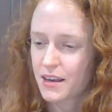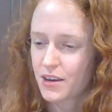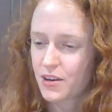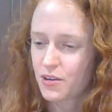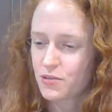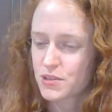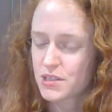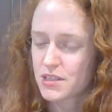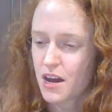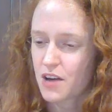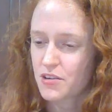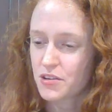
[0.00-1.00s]
Ghosts
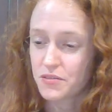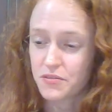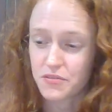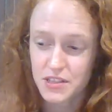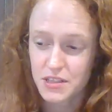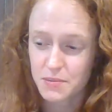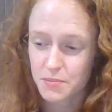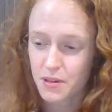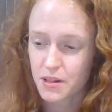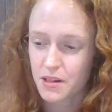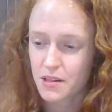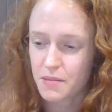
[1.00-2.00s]
are
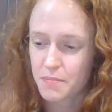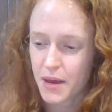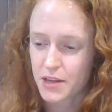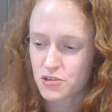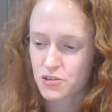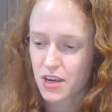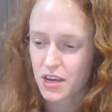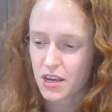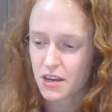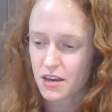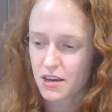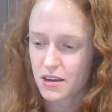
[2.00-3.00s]
invisible, Patrick.